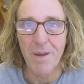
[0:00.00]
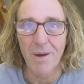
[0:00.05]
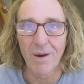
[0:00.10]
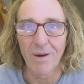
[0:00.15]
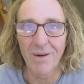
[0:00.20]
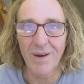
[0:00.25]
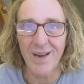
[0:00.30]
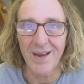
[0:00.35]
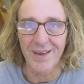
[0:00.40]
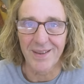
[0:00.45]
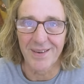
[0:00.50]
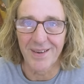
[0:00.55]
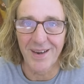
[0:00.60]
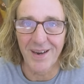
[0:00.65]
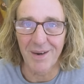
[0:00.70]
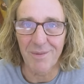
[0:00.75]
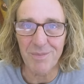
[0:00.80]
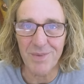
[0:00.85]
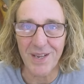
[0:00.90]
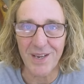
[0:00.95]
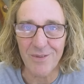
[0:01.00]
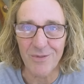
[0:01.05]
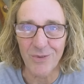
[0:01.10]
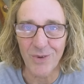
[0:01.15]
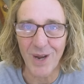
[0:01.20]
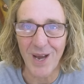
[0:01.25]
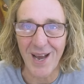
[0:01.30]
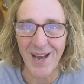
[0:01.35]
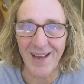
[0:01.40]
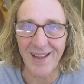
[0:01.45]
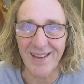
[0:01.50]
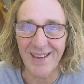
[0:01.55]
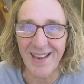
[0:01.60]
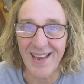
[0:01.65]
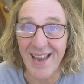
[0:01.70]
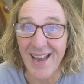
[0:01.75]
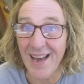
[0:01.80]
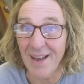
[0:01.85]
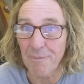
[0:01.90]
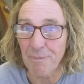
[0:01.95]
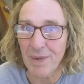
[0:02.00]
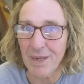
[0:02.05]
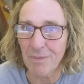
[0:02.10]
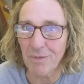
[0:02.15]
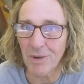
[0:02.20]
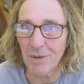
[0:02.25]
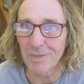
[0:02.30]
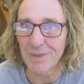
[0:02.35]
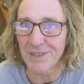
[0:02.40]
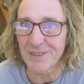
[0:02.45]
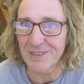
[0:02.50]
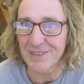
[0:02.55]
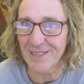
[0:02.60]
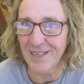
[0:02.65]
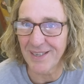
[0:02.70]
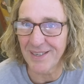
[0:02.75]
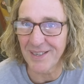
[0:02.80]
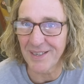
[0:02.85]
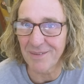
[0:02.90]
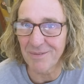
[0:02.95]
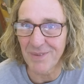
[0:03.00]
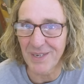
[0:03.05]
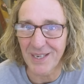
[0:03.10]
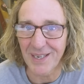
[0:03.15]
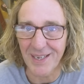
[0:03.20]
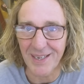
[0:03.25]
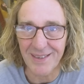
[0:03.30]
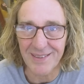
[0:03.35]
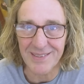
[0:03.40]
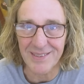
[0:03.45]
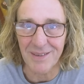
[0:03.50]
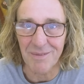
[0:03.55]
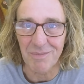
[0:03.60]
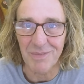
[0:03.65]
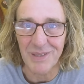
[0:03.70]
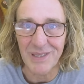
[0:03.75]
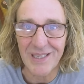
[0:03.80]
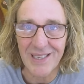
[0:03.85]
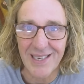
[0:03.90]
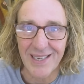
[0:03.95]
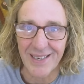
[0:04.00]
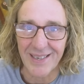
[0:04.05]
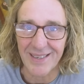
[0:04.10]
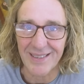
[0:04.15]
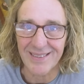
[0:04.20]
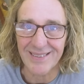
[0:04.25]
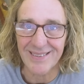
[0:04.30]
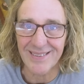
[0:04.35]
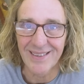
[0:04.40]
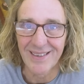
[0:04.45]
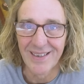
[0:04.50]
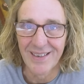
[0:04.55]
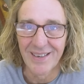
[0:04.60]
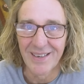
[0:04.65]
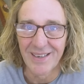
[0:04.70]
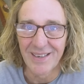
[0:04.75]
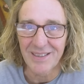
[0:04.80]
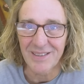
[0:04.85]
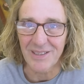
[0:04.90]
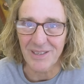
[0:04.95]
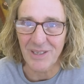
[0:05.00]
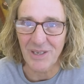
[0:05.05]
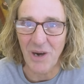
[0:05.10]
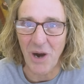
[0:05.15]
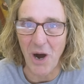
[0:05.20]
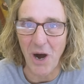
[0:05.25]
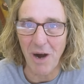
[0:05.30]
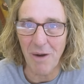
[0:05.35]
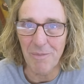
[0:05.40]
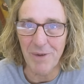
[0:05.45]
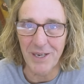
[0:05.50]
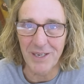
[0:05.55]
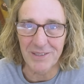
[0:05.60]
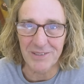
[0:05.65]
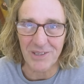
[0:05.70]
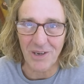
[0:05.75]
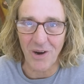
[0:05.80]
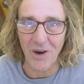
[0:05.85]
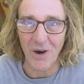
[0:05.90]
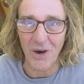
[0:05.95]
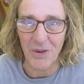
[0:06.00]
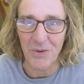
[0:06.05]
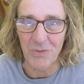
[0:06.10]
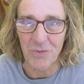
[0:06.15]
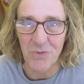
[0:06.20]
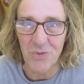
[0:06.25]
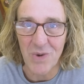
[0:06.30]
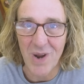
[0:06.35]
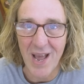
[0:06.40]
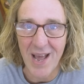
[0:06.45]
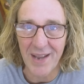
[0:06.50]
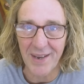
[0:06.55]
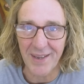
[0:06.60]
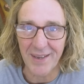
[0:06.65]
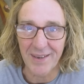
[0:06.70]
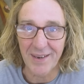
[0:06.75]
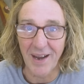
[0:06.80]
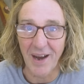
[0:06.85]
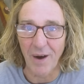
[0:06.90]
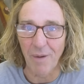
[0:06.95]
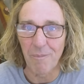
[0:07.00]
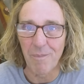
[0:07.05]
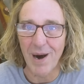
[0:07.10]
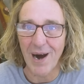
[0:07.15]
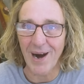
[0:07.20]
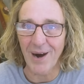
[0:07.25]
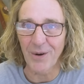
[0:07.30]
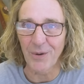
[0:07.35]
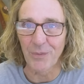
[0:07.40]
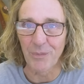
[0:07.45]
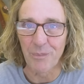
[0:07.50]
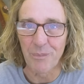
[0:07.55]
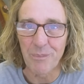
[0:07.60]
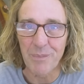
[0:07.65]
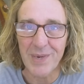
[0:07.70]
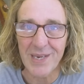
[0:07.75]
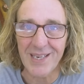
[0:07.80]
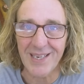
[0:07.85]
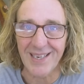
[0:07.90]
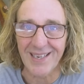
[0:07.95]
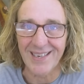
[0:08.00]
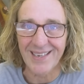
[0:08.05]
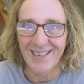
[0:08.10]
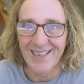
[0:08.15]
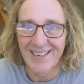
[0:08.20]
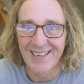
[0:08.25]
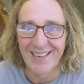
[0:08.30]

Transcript: Alright, I'm Dave Rat, and people have been sending me some links to comments on Reddit about me.